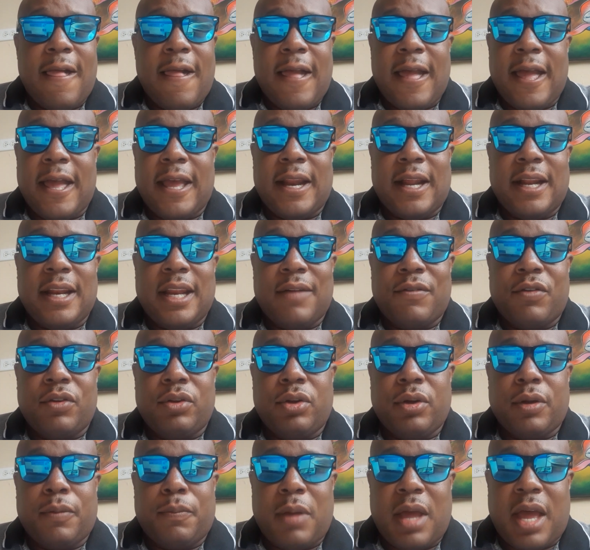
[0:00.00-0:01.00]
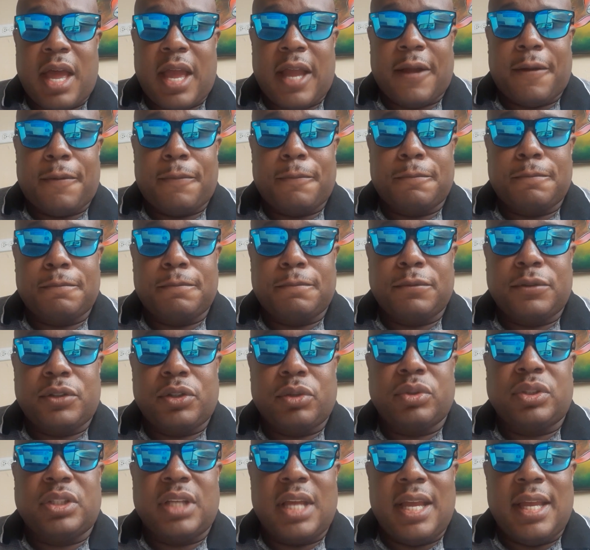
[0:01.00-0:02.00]
and I never looked back.
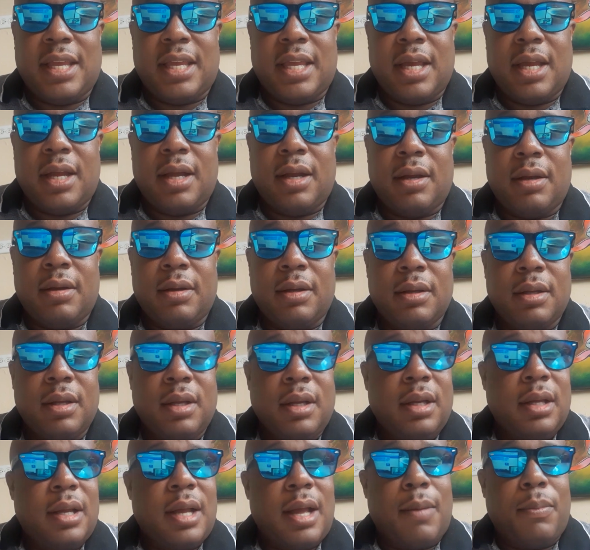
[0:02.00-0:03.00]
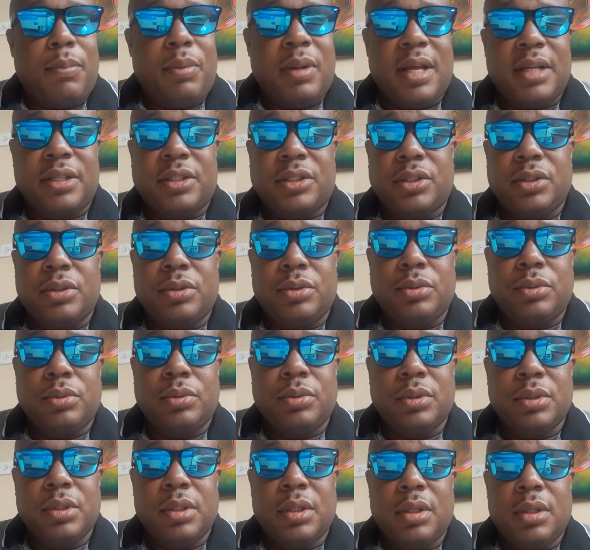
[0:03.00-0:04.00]
So take care. God bless you.
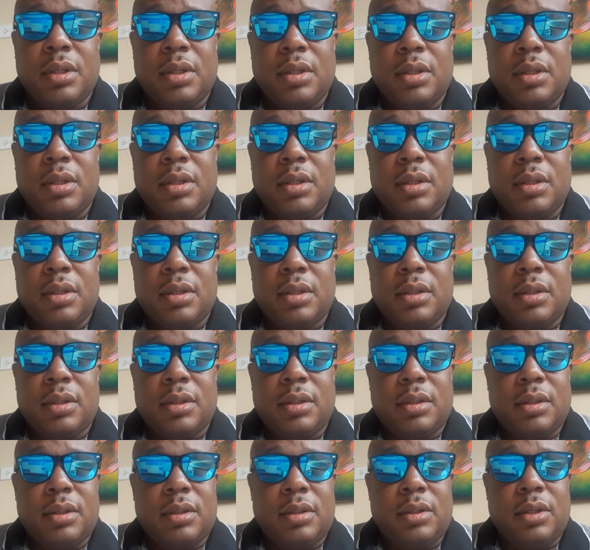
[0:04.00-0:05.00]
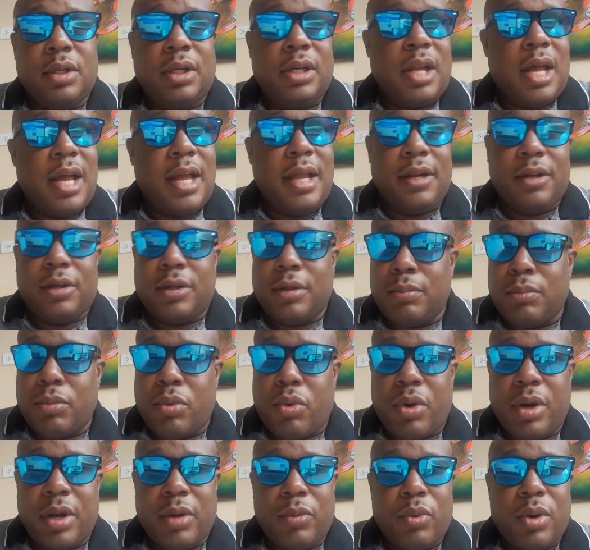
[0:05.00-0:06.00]
Good night, good
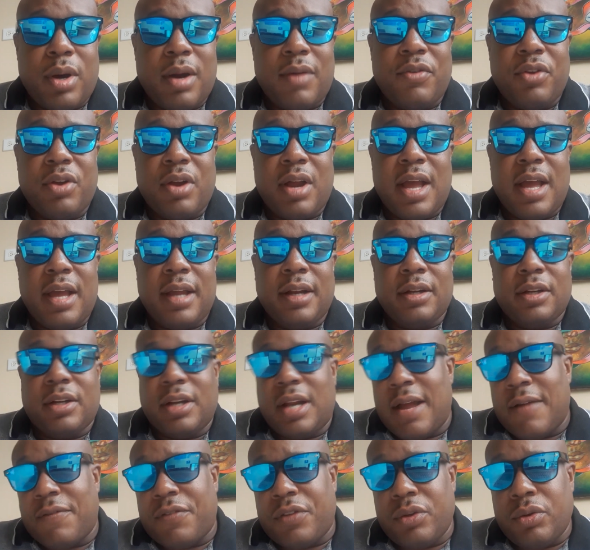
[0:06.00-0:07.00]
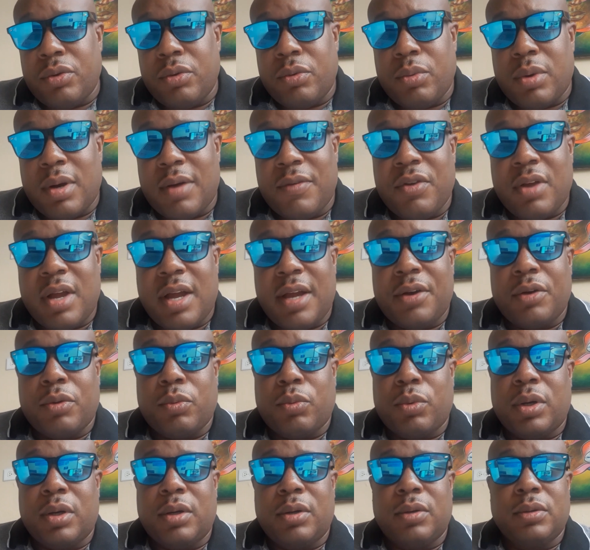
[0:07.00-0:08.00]
morning, wherever you're at. Good afternoon, wherever you're at in the
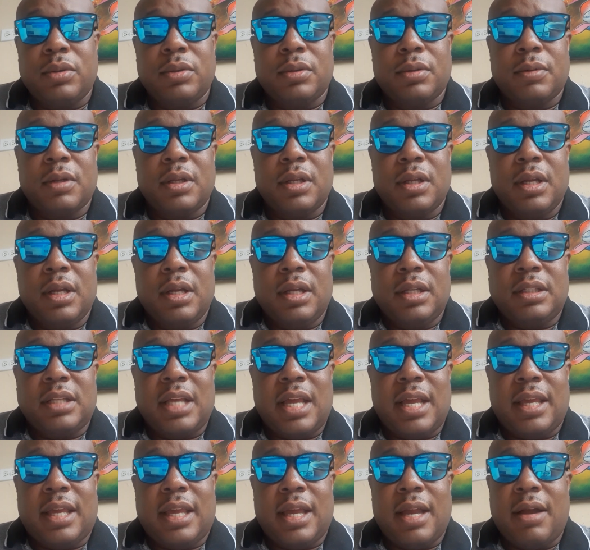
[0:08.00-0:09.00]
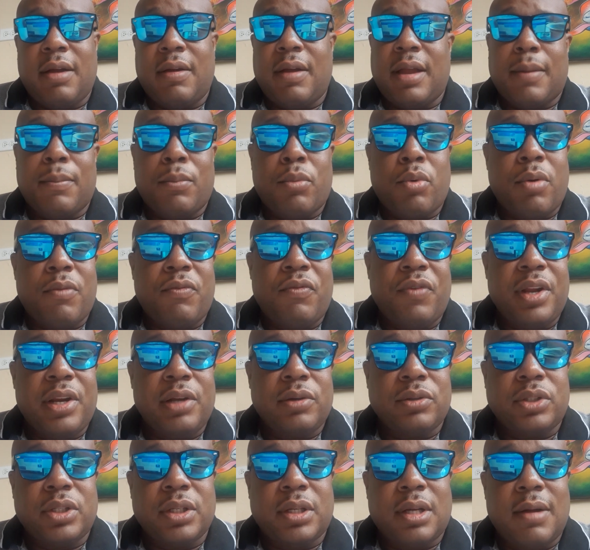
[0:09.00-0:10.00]
world. Take care, and more
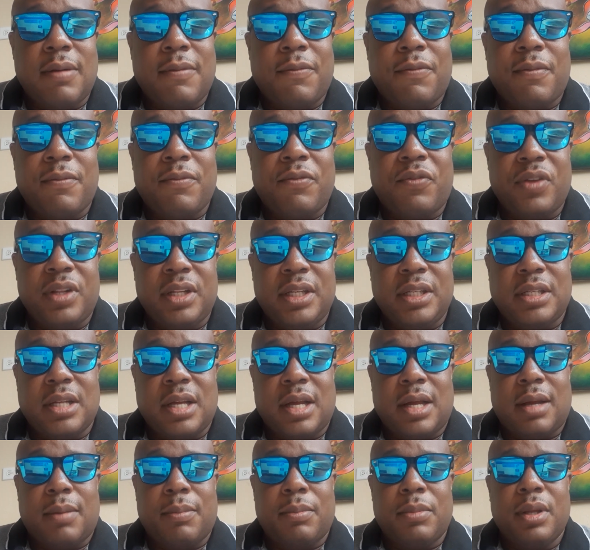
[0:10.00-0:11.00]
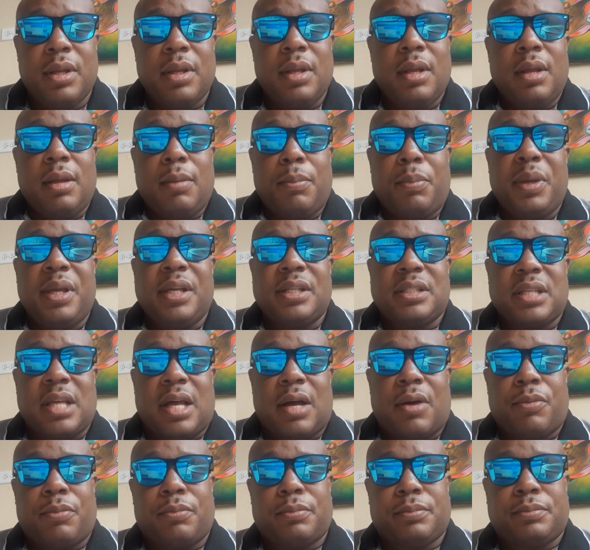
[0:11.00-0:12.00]
videos to come from Philly Dom. Peace
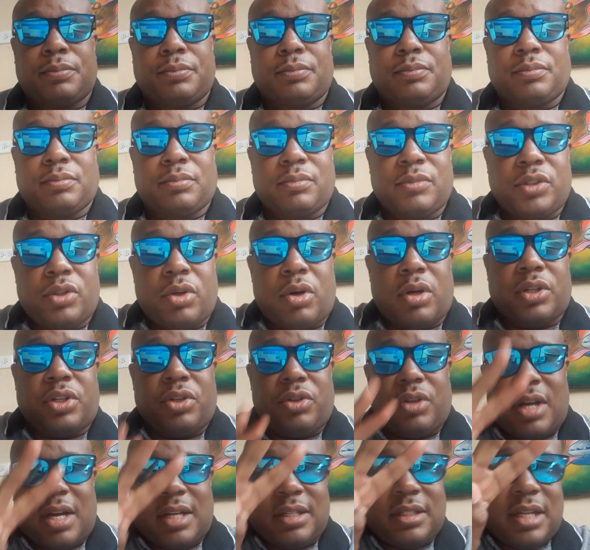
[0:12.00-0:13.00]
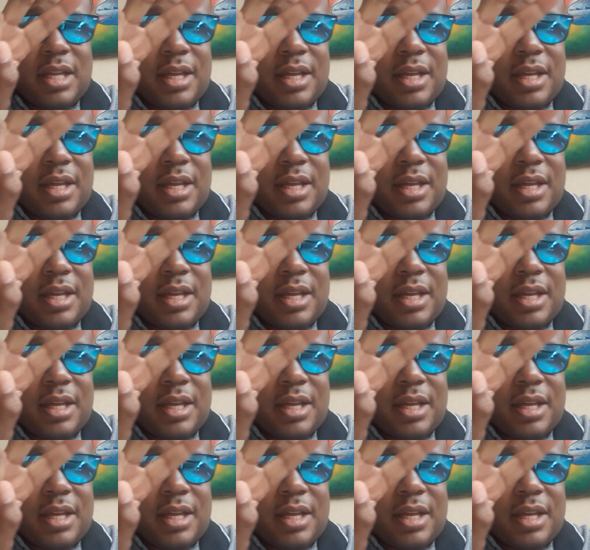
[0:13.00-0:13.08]
out. Talk to you guys